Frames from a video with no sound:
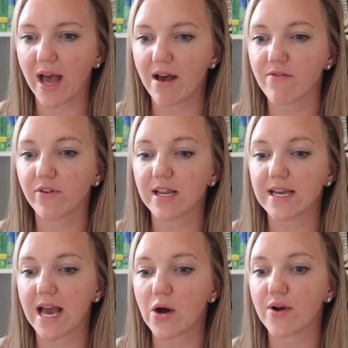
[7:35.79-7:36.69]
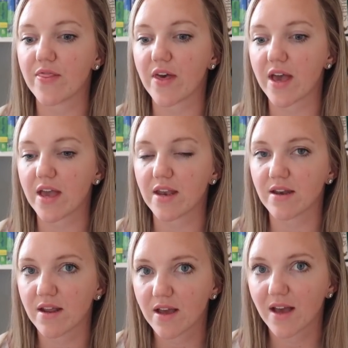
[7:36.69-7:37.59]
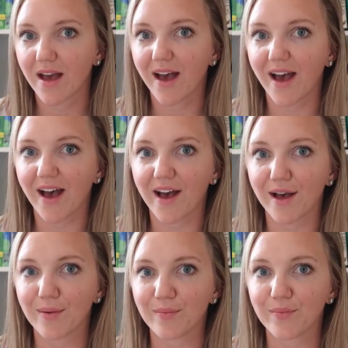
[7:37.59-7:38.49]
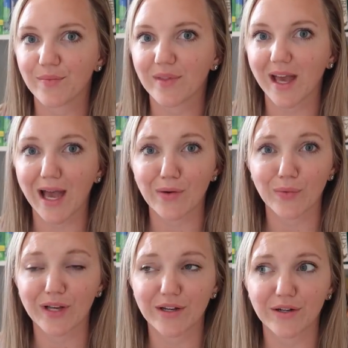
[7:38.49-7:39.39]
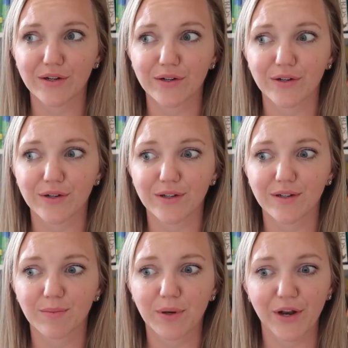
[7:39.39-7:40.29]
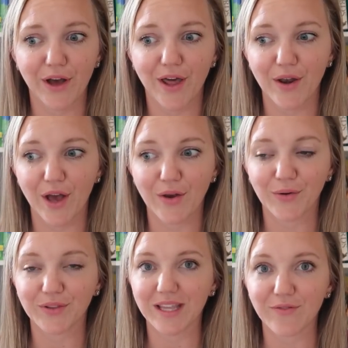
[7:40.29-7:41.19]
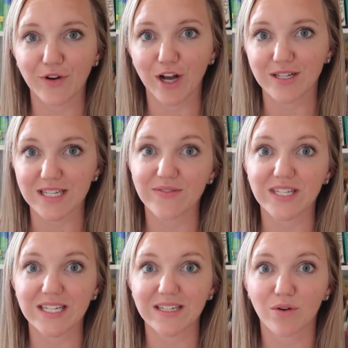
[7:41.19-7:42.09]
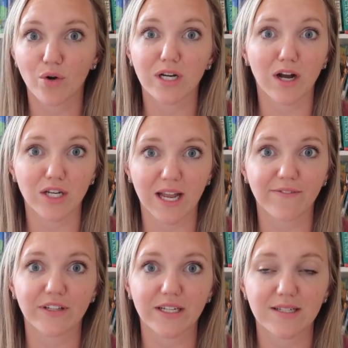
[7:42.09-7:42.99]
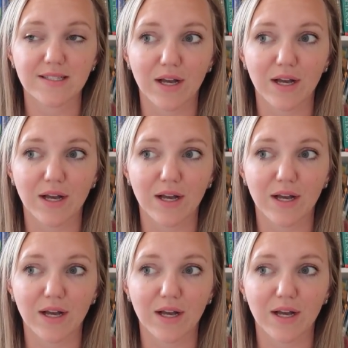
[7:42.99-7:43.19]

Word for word: Every now and then, um, I will put on an old Leapfrog DVD or on Netflix.